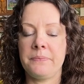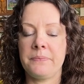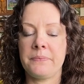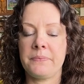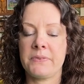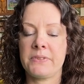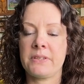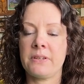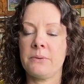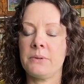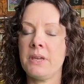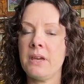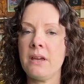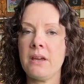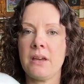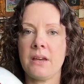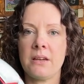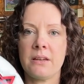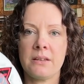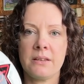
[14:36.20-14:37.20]
So
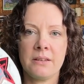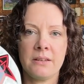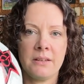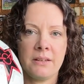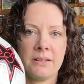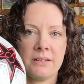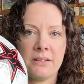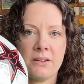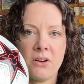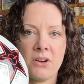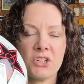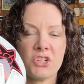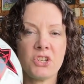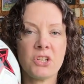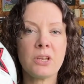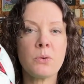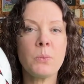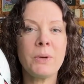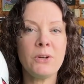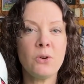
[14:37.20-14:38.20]
yeah. Nice, you
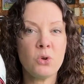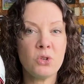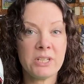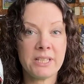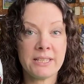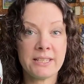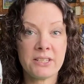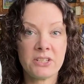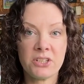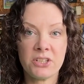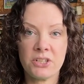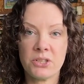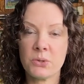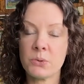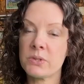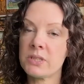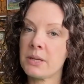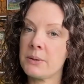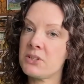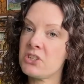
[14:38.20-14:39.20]
can win hoodies too.
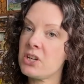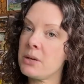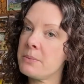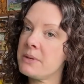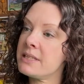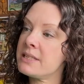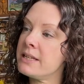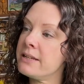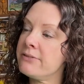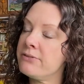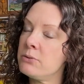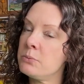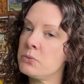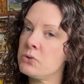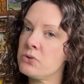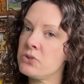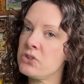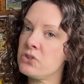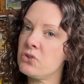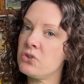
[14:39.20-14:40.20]
So it's Champions League
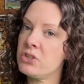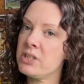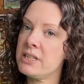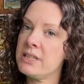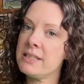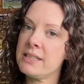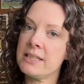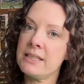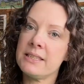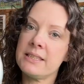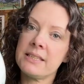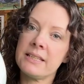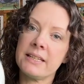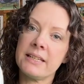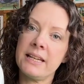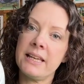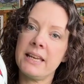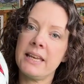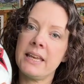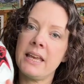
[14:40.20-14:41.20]
footballs and hoodies
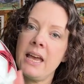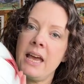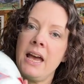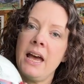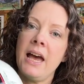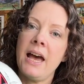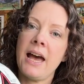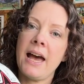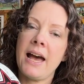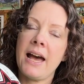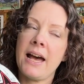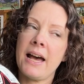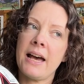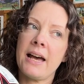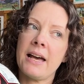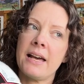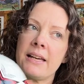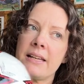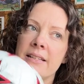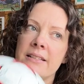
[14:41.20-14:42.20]
instantly,
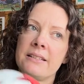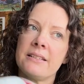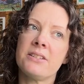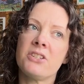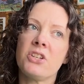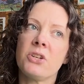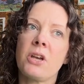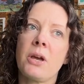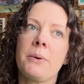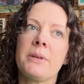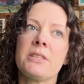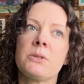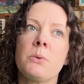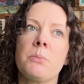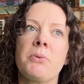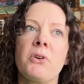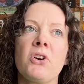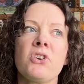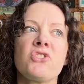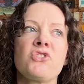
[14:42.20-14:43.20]
and you go into a
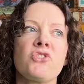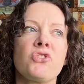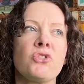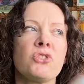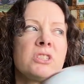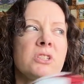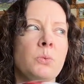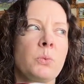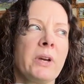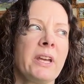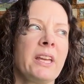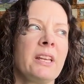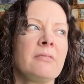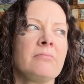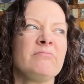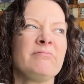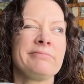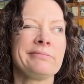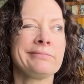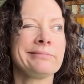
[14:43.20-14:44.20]
prize draw to
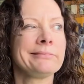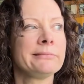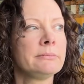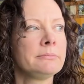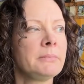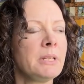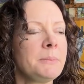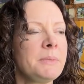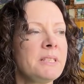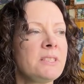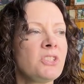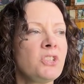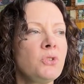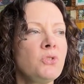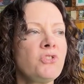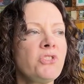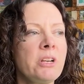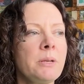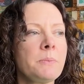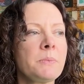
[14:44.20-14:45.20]
win maybe 2
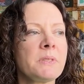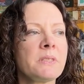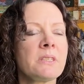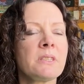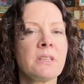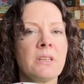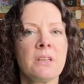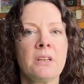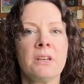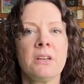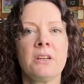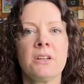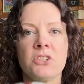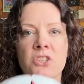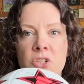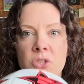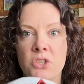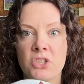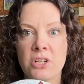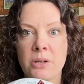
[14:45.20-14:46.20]
trips
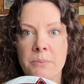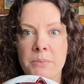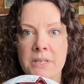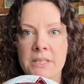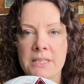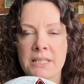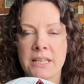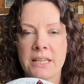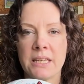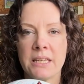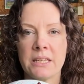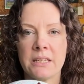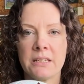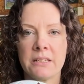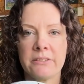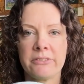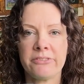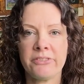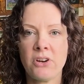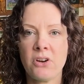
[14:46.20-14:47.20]
to the Champions League
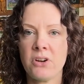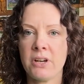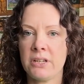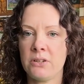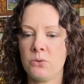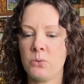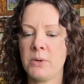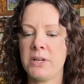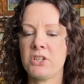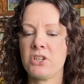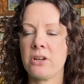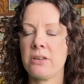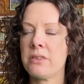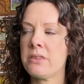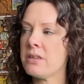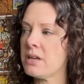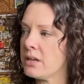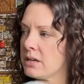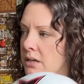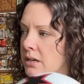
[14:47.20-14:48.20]
final, which I
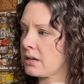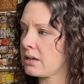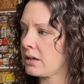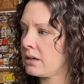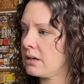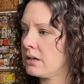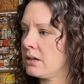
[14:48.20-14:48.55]
think